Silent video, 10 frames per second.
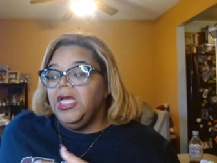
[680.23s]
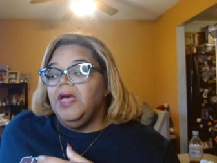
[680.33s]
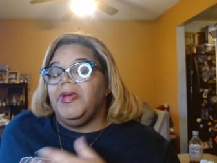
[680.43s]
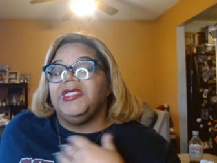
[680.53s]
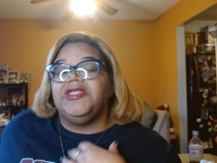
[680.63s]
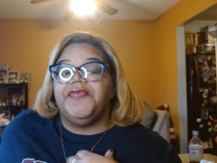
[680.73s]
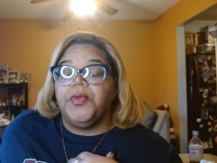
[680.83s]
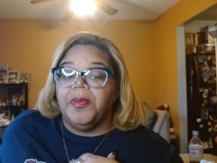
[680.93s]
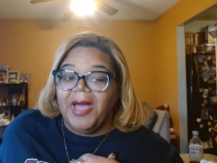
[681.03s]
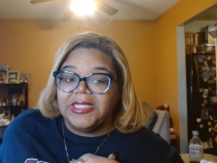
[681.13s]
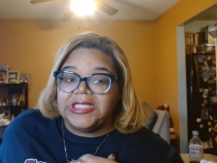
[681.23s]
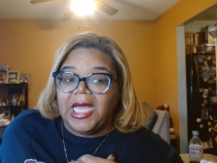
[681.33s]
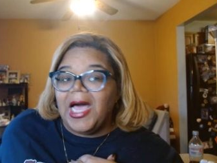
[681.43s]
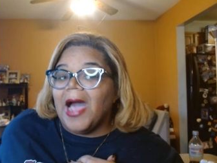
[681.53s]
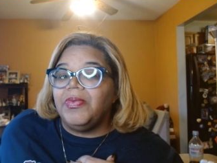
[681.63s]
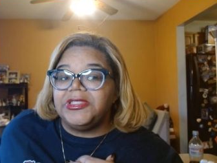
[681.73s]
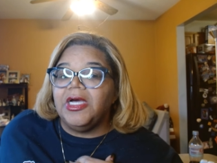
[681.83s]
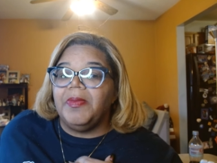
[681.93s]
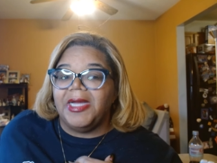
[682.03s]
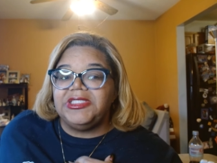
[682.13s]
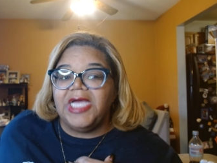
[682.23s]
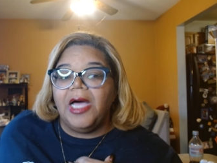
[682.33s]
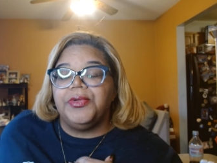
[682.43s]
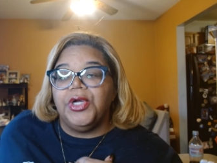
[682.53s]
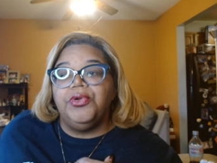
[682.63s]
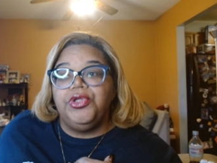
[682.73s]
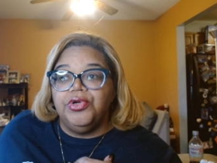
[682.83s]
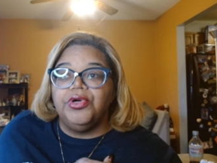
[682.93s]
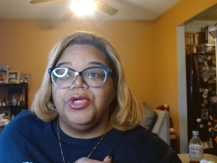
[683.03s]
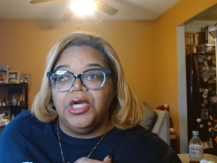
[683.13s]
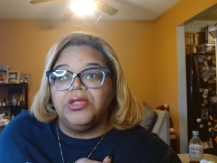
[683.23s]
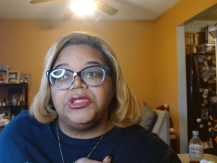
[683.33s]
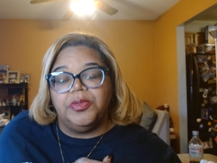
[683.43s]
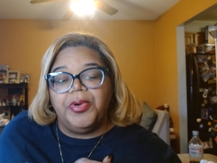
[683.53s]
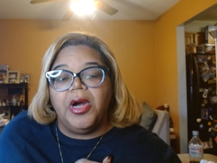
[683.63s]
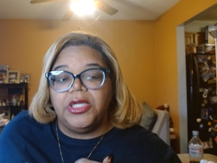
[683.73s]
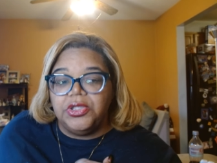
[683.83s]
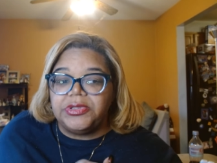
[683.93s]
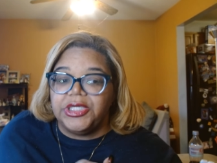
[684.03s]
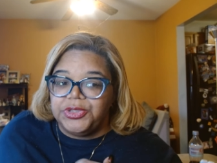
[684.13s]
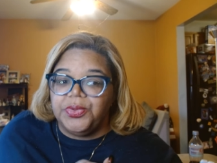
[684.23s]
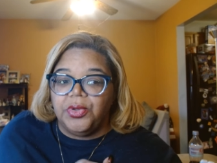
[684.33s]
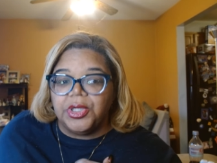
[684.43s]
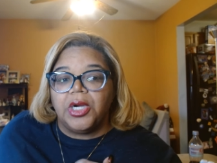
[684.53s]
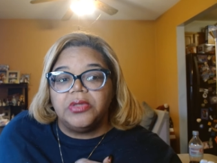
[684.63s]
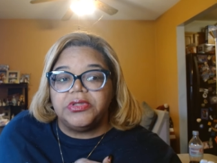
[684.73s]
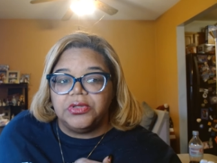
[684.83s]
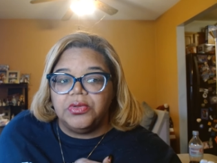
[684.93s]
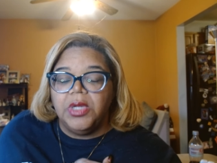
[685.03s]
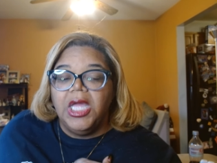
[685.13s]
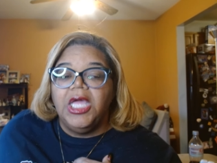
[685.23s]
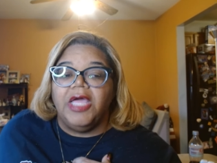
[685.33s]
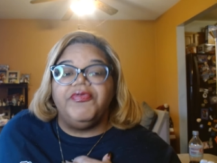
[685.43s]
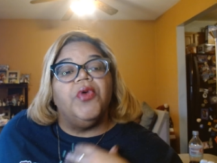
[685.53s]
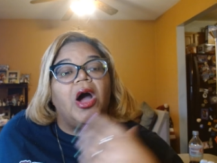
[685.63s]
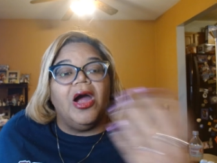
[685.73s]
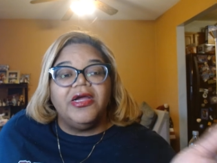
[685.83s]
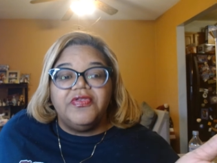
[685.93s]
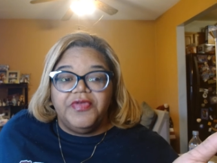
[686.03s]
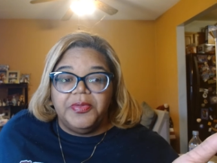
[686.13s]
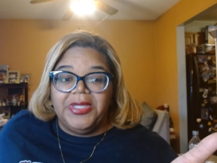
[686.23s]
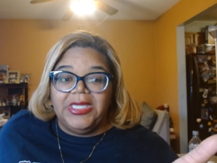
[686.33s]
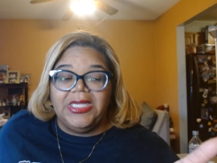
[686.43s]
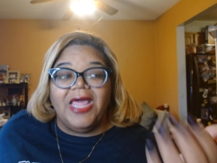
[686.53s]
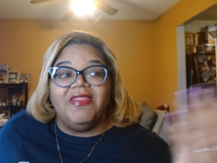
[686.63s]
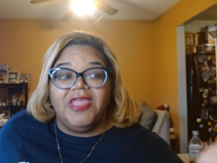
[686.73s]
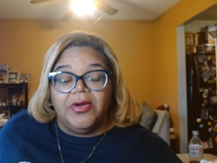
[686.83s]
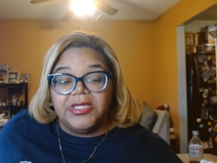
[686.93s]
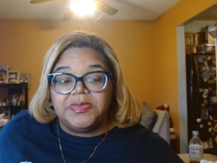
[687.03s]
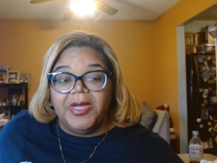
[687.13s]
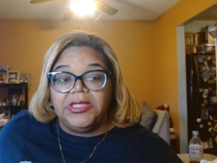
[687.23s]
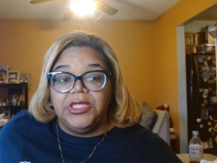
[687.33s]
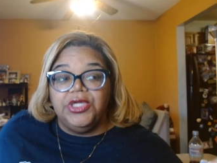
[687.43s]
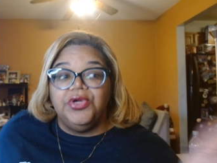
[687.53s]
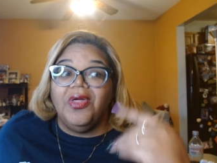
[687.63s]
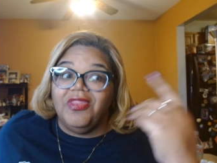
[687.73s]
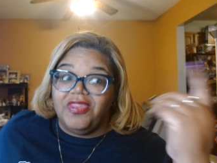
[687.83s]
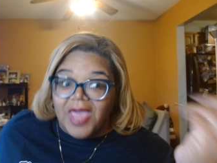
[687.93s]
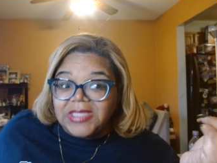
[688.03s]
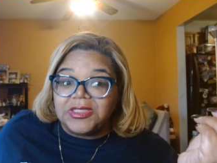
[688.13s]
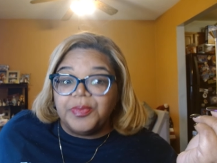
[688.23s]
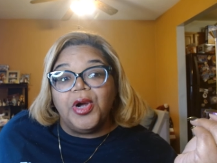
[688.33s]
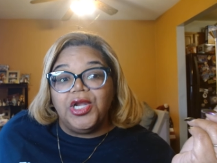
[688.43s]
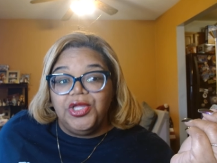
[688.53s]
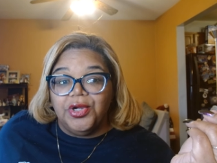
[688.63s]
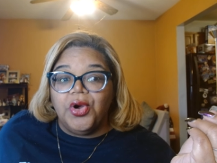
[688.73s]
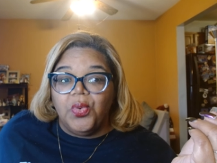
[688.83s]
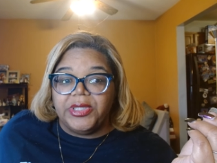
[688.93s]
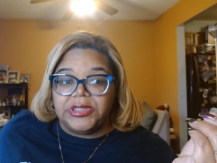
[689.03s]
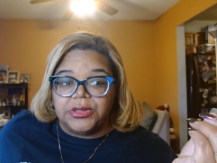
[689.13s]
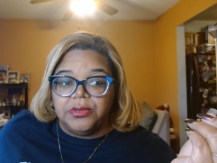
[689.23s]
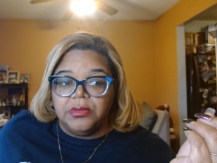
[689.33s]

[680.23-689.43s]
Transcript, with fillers: Because if it were my child, I would tell my child, no, you're going to go to the party you said you were going to go to. If you RSVP and they're expecting you, that's the party you're going to.